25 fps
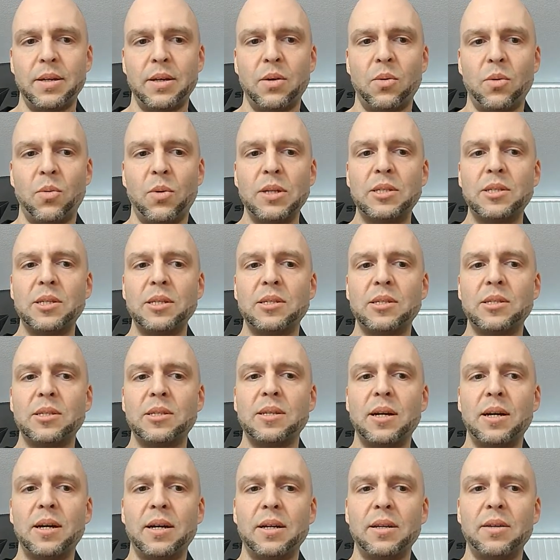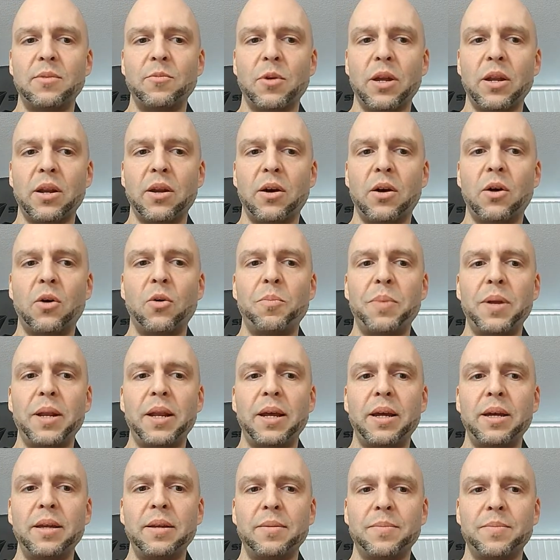Once it's done, we're going to open
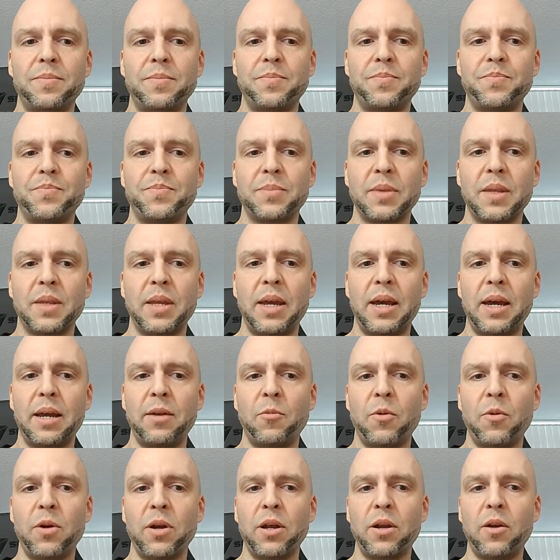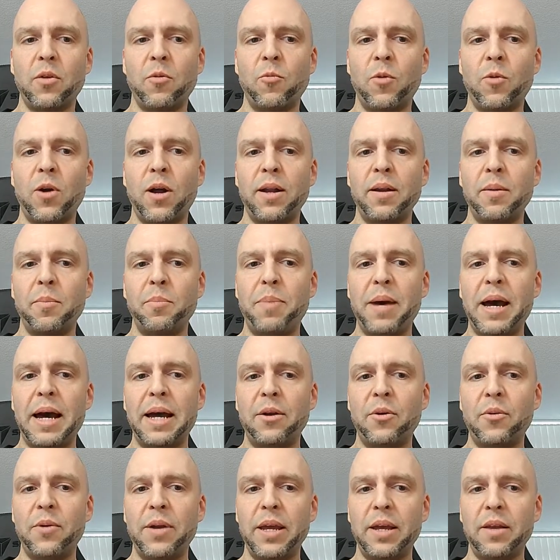it and we're going to run
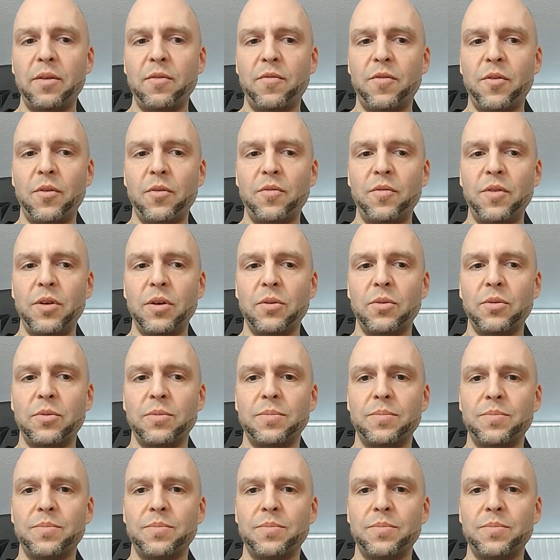Battery Info View.